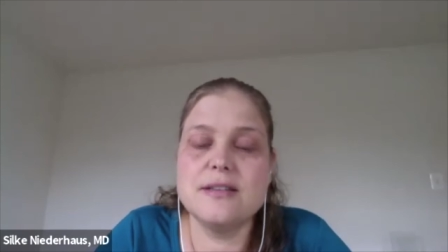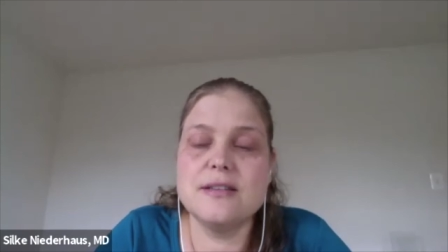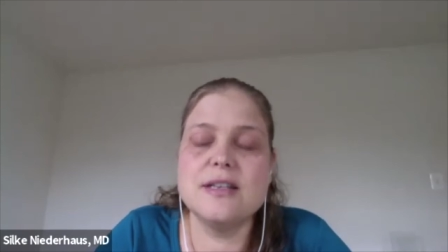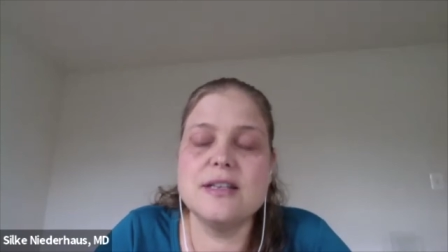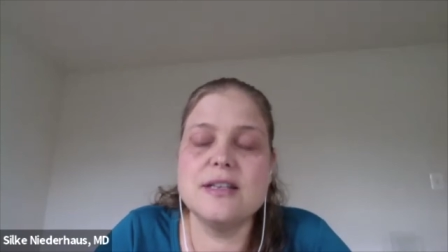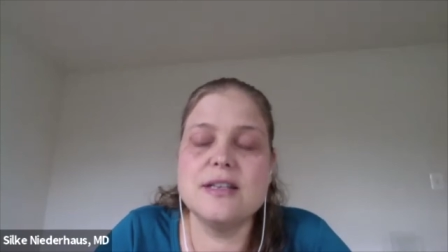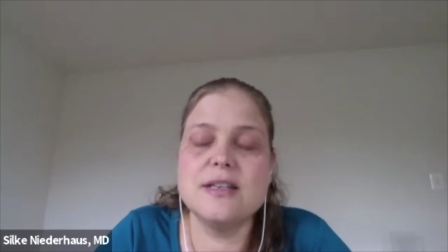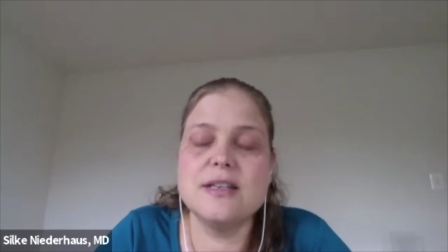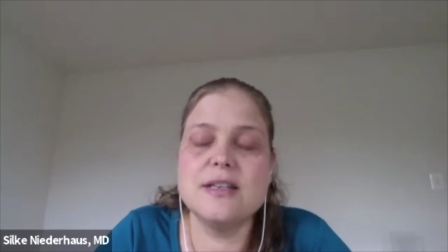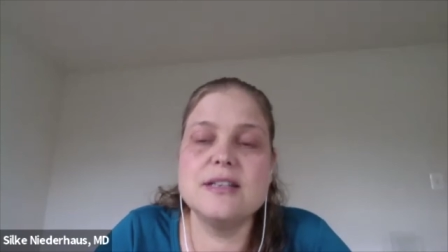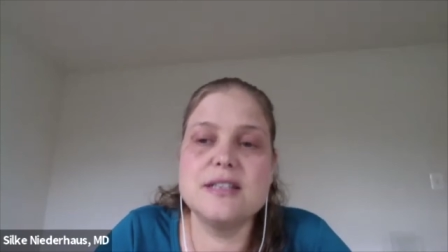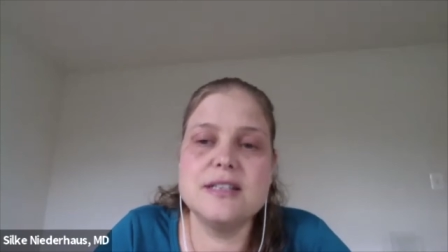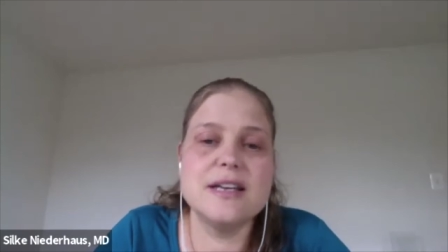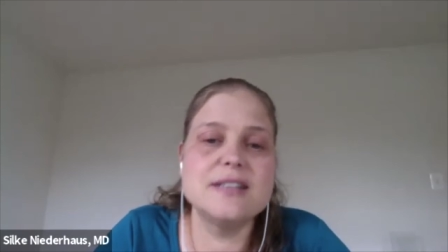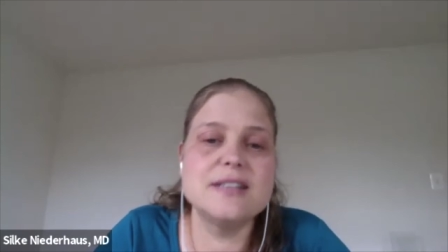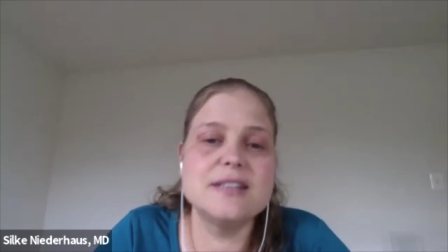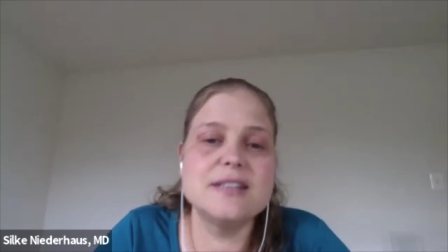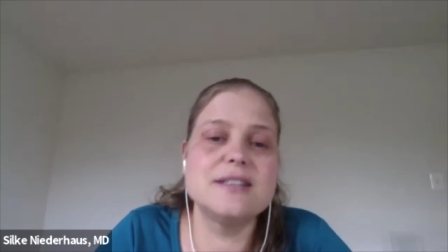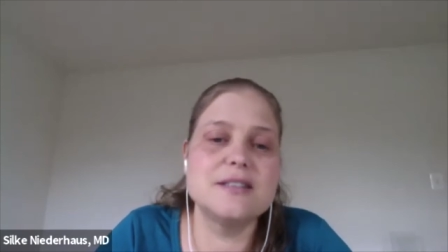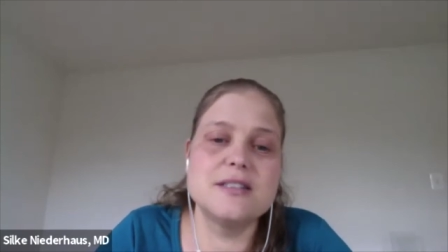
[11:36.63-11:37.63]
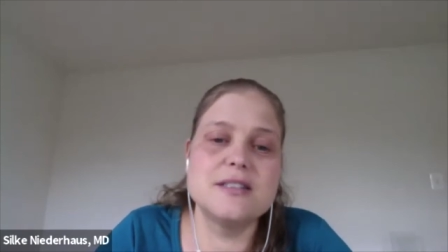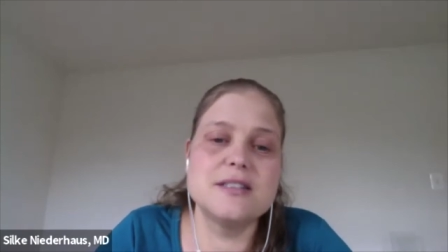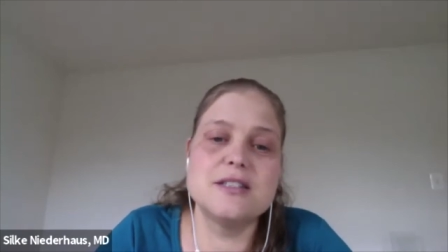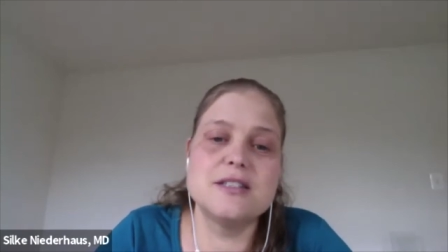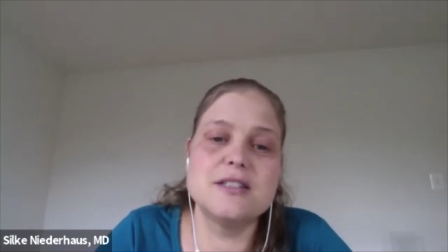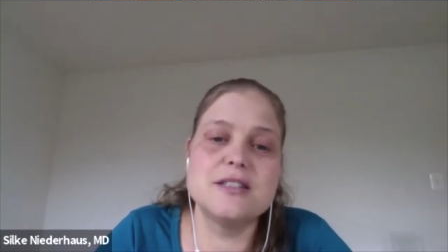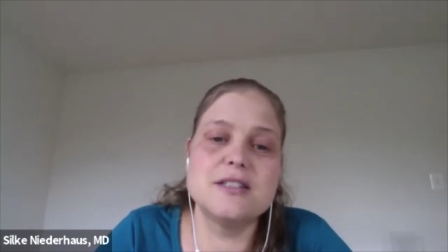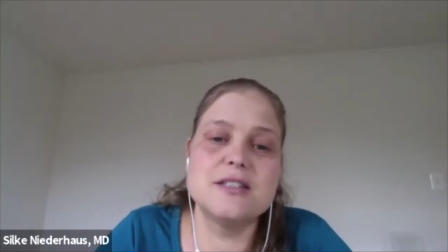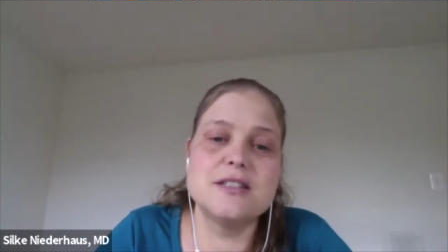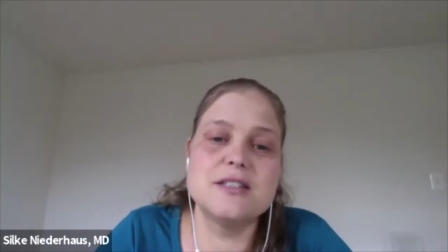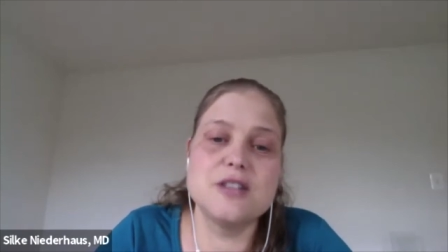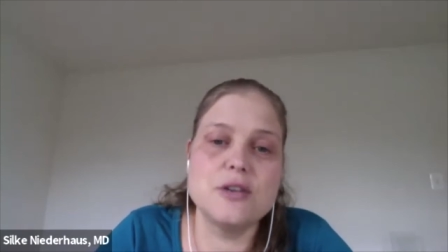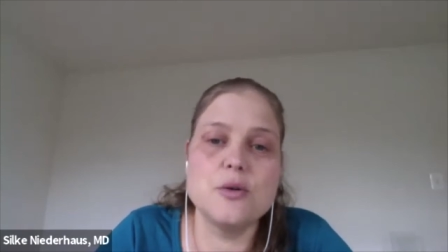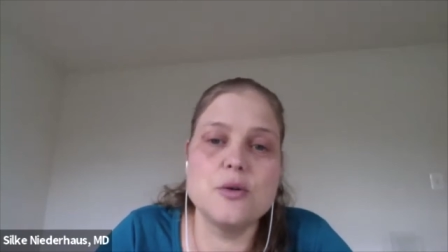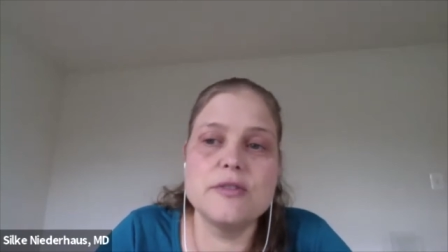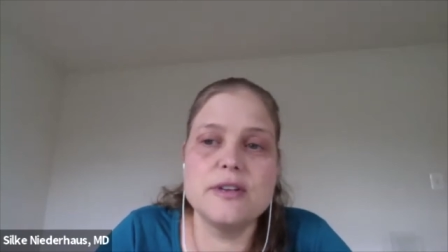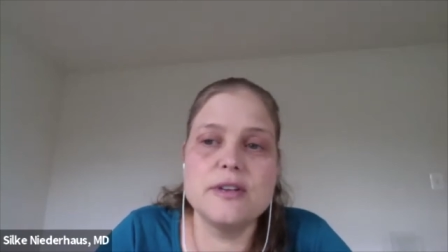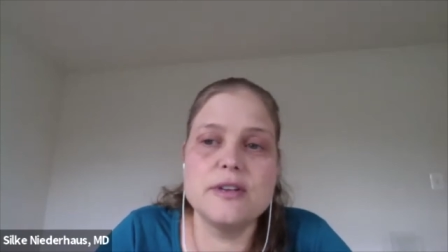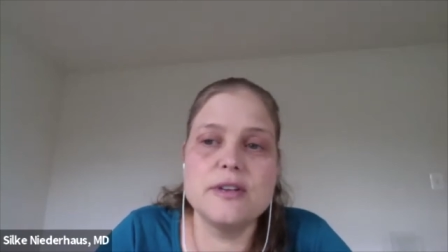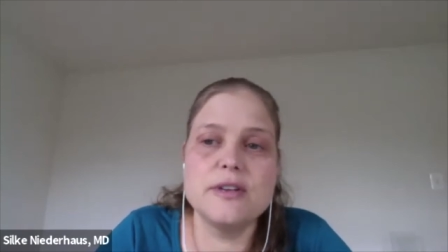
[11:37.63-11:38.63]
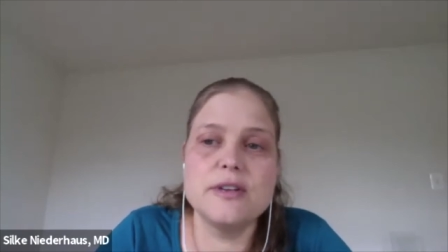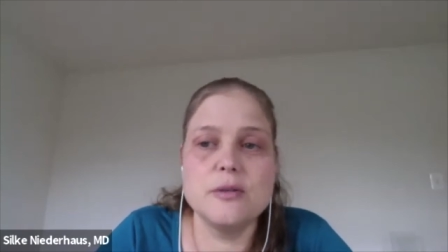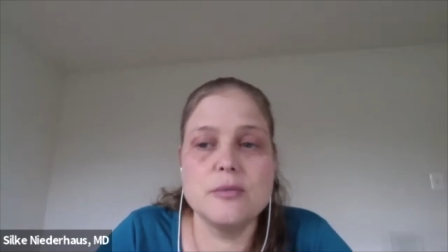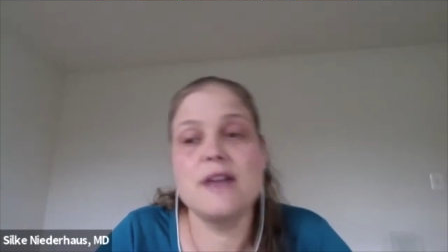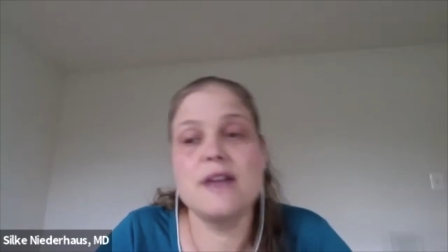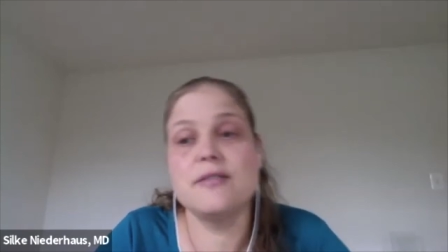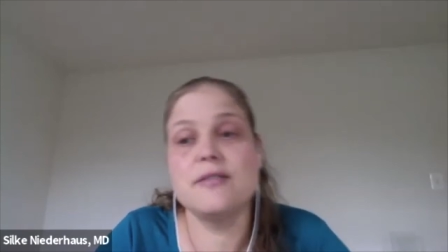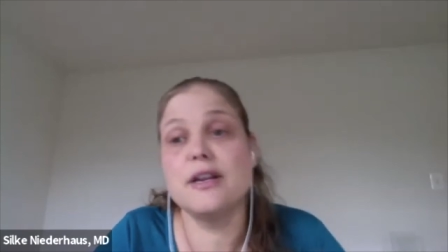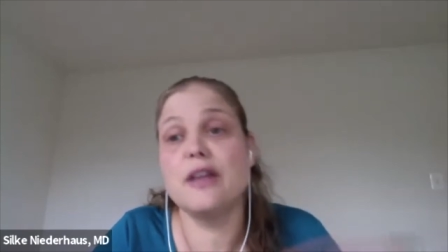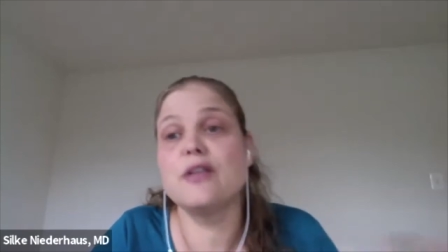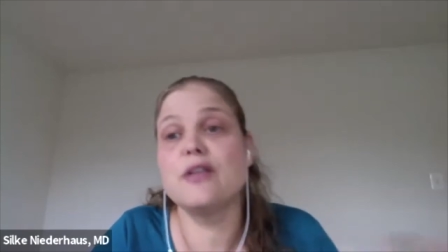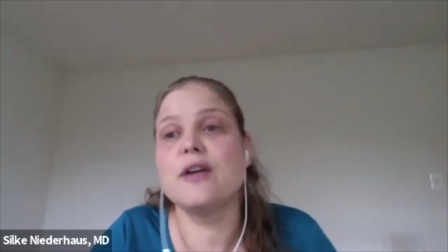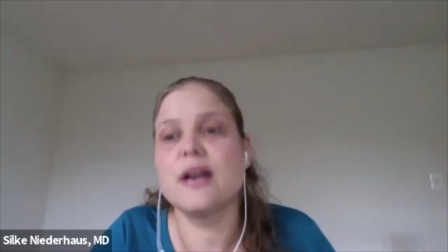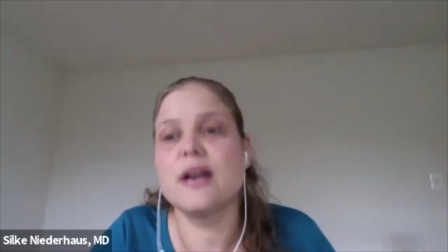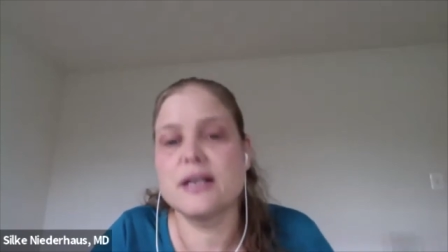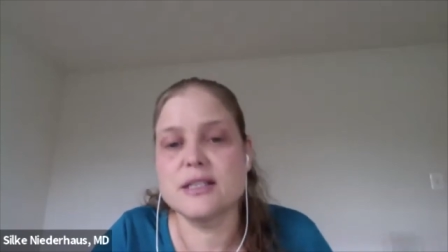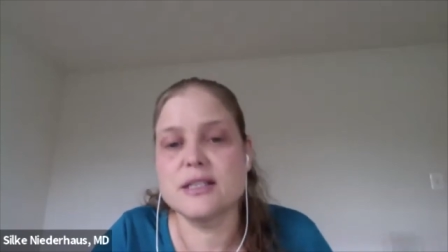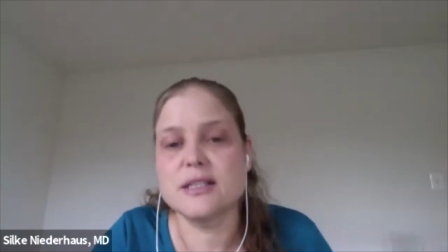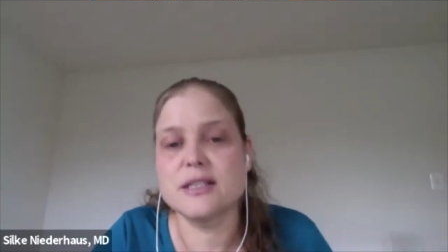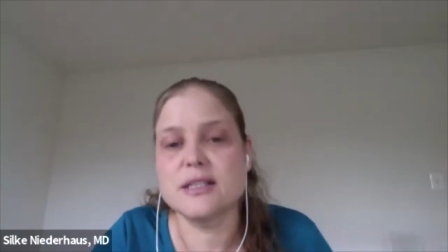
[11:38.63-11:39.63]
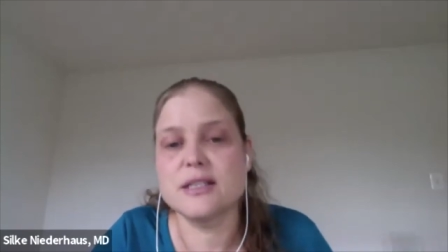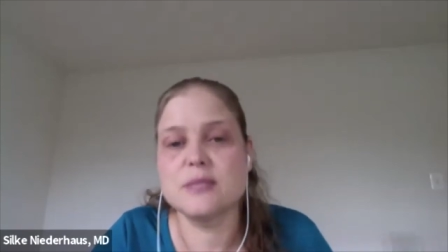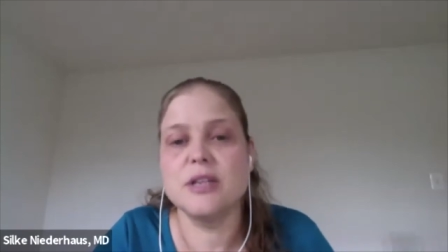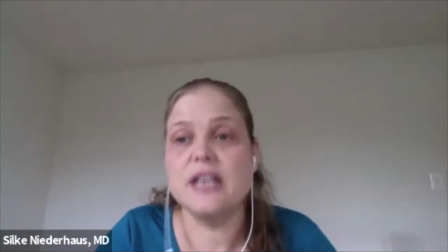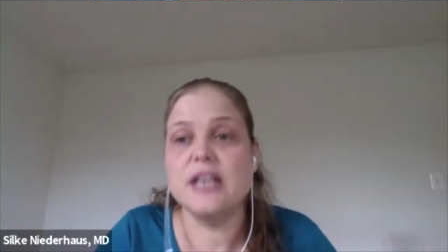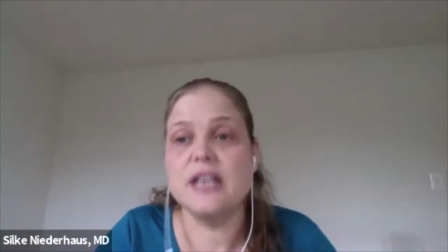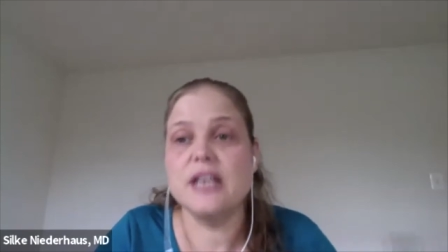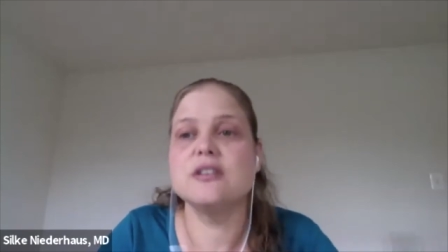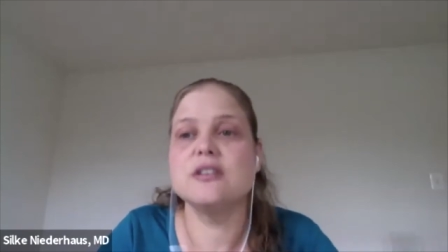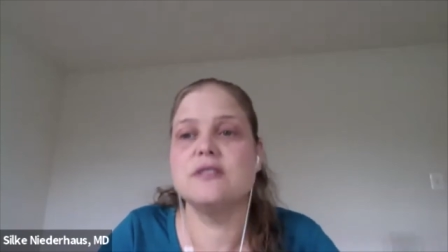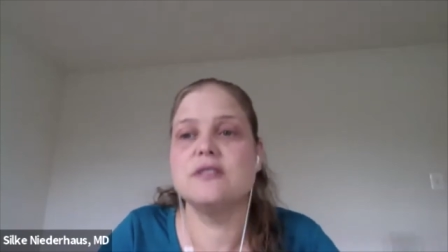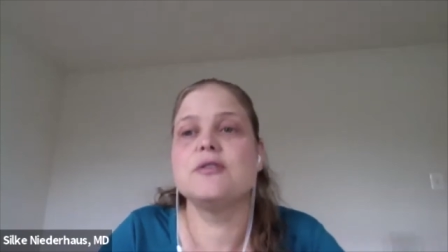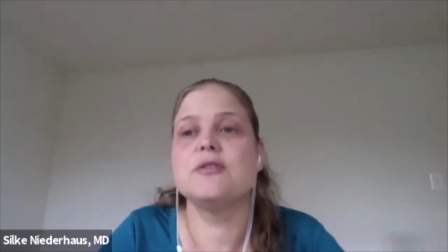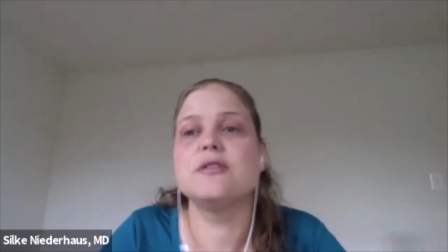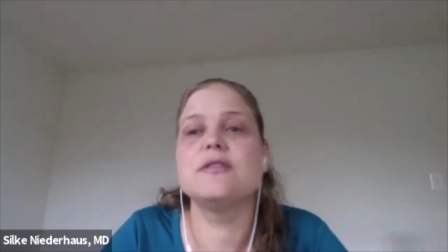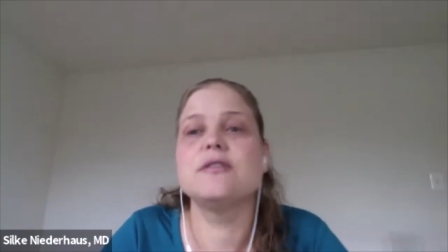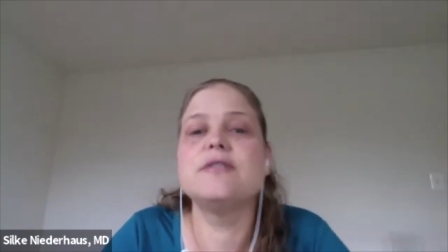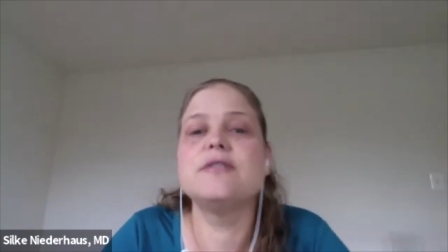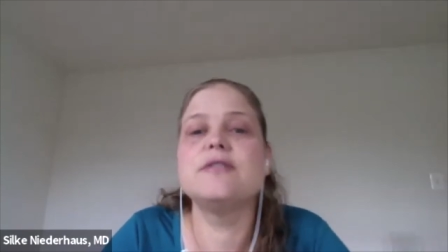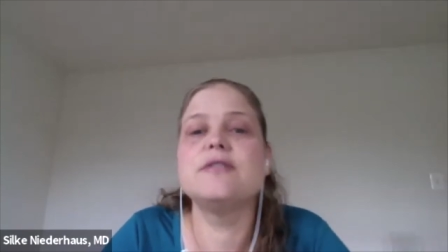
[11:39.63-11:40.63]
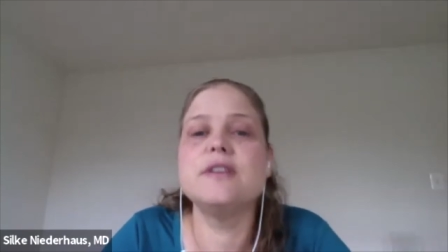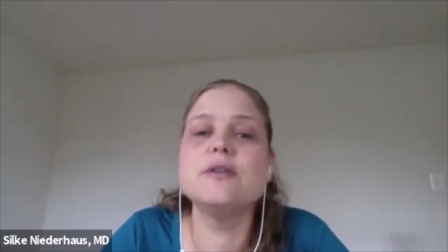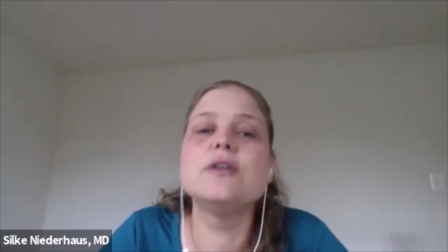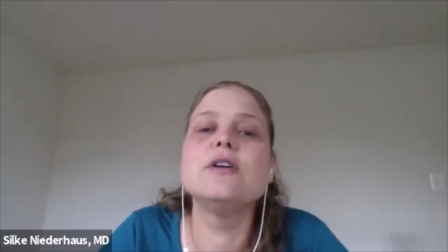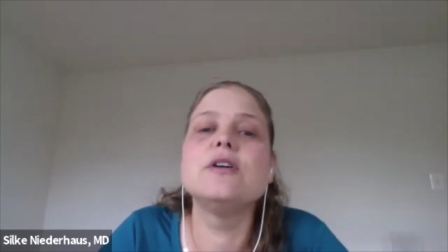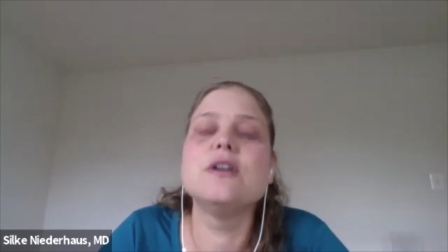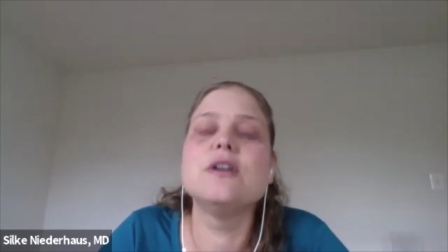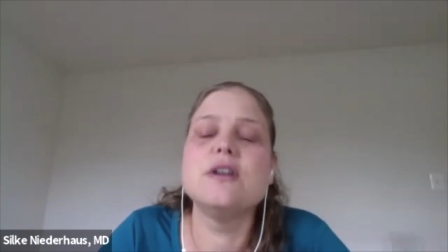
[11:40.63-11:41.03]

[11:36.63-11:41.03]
indeed yes this is not covid or we have another explanation for the fever